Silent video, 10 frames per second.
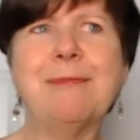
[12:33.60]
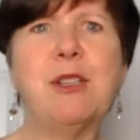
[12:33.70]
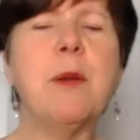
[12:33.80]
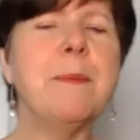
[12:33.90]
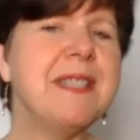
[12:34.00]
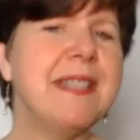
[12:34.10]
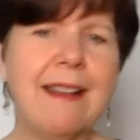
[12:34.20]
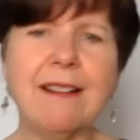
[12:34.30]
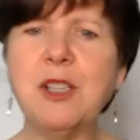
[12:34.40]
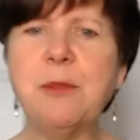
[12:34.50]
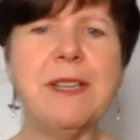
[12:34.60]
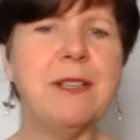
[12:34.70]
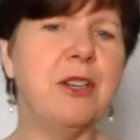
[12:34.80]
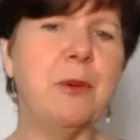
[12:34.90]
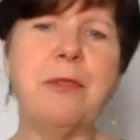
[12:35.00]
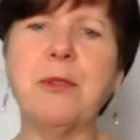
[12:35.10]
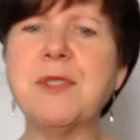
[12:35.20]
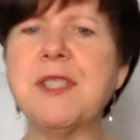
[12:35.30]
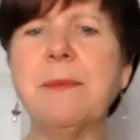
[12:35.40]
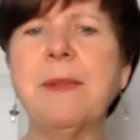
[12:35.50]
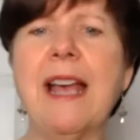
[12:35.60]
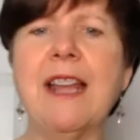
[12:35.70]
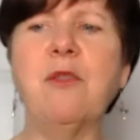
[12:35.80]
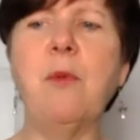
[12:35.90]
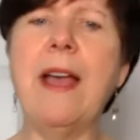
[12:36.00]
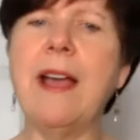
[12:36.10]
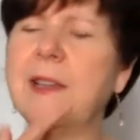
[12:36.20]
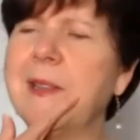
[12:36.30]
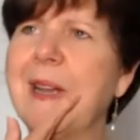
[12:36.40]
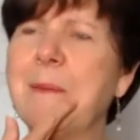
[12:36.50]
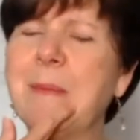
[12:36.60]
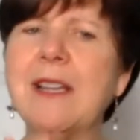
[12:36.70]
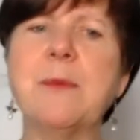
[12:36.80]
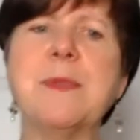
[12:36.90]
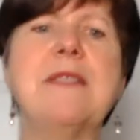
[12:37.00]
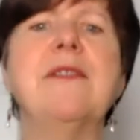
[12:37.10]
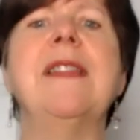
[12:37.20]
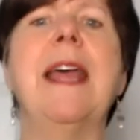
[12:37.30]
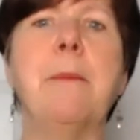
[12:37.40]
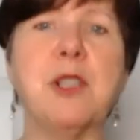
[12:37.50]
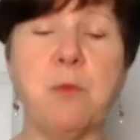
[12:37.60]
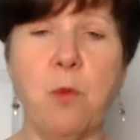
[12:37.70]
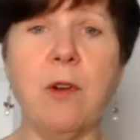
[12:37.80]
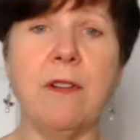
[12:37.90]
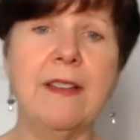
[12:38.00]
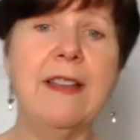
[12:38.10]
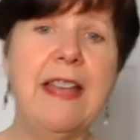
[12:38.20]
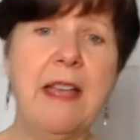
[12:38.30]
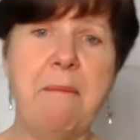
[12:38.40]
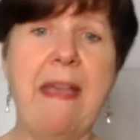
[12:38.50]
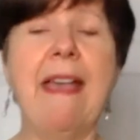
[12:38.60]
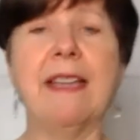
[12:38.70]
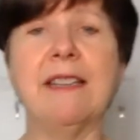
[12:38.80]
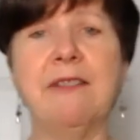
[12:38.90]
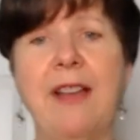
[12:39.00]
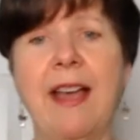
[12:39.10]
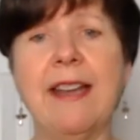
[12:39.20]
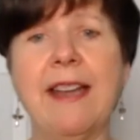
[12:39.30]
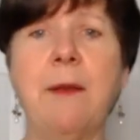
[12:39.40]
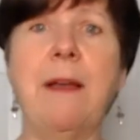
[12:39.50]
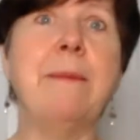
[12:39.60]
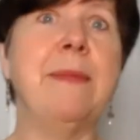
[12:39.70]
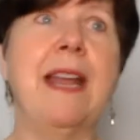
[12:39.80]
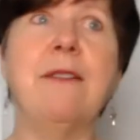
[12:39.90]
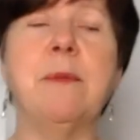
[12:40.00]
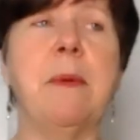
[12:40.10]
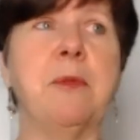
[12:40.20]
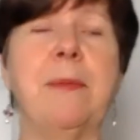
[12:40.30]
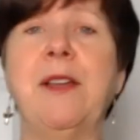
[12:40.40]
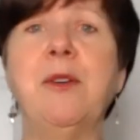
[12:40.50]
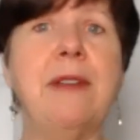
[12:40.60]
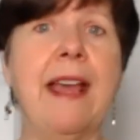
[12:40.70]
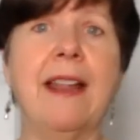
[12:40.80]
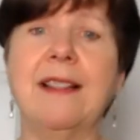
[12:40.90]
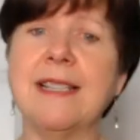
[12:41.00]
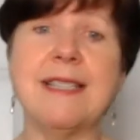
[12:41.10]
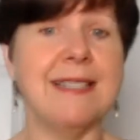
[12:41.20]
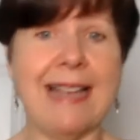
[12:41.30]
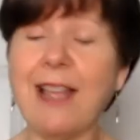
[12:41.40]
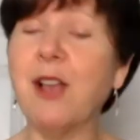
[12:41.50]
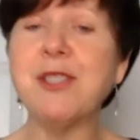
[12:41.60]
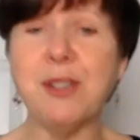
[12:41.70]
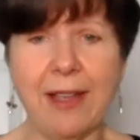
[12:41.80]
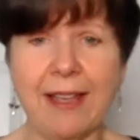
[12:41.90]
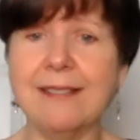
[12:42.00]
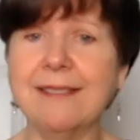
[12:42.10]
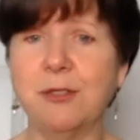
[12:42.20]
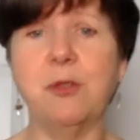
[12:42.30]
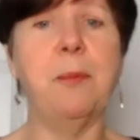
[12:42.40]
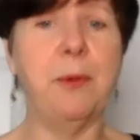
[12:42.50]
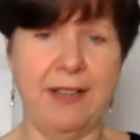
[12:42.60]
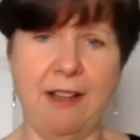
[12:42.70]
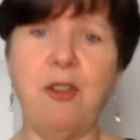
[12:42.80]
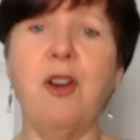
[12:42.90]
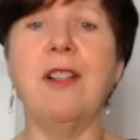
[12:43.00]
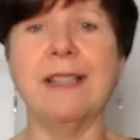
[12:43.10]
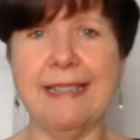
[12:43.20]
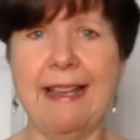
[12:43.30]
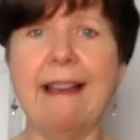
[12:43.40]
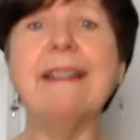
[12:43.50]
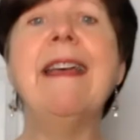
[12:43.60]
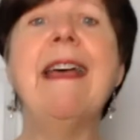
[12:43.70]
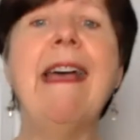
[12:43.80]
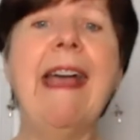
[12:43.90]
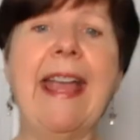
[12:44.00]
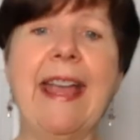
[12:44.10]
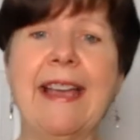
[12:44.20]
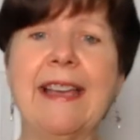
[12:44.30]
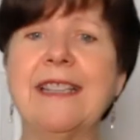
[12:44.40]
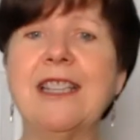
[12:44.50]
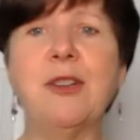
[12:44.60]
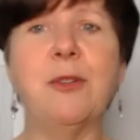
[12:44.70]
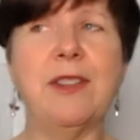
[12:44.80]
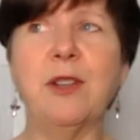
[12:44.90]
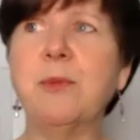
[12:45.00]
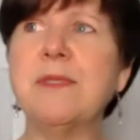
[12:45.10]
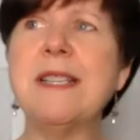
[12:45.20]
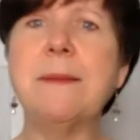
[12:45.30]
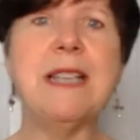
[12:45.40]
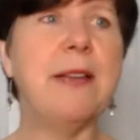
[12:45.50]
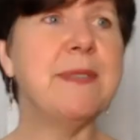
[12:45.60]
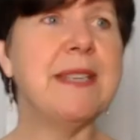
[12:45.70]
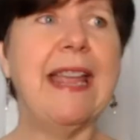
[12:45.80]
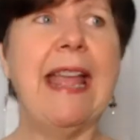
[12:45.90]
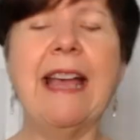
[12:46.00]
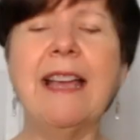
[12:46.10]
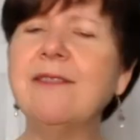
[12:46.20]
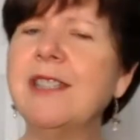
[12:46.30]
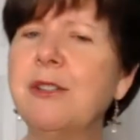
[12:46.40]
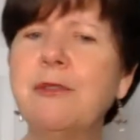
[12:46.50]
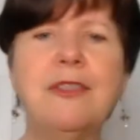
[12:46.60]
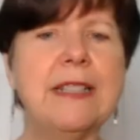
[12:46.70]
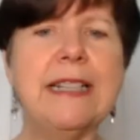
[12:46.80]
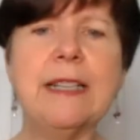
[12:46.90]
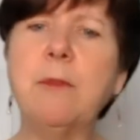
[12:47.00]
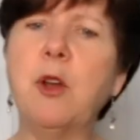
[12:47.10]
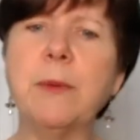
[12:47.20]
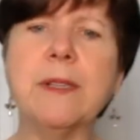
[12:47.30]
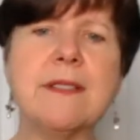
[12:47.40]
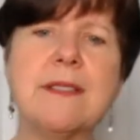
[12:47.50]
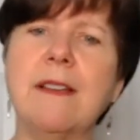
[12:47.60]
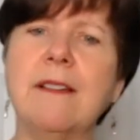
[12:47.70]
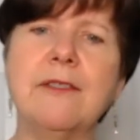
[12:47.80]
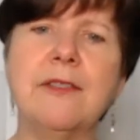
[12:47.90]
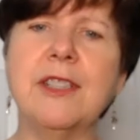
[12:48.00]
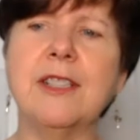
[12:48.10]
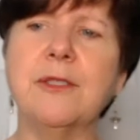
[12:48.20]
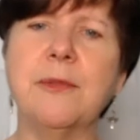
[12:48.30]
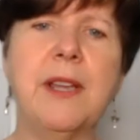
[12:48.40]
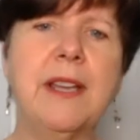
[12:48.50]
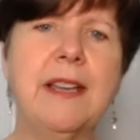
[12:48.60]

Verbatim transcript: crimps that a little bit, you know, throws something out of whack, then it becomes even that much more magnified. Uh, I mean, I remember my own adolescence. I also had, grew up with an alcoholic dad. And, you know, and there were sometimes I had, you know, fleeting moments of, you know,